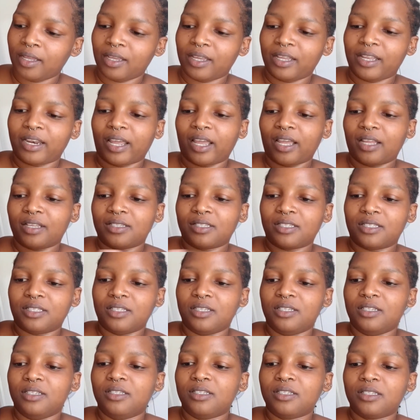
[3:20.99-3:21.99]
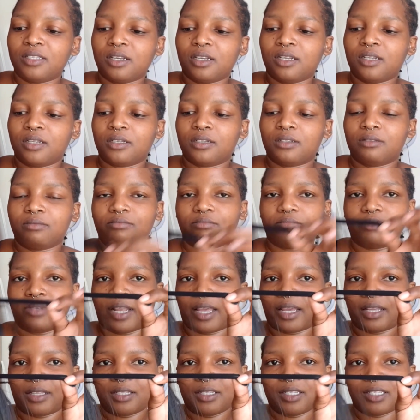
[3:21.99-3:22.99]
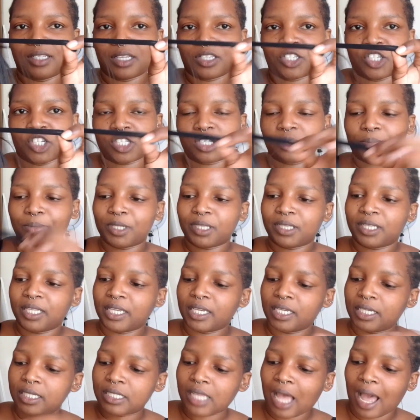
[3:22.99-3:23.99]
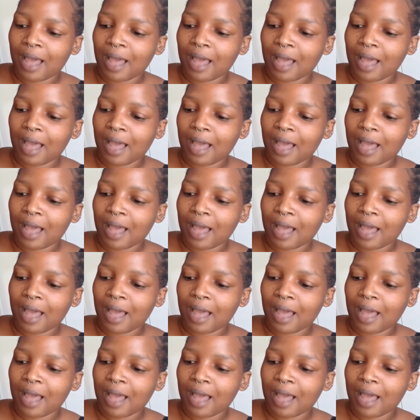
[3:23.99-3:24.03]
It has these like these adjustable thingies.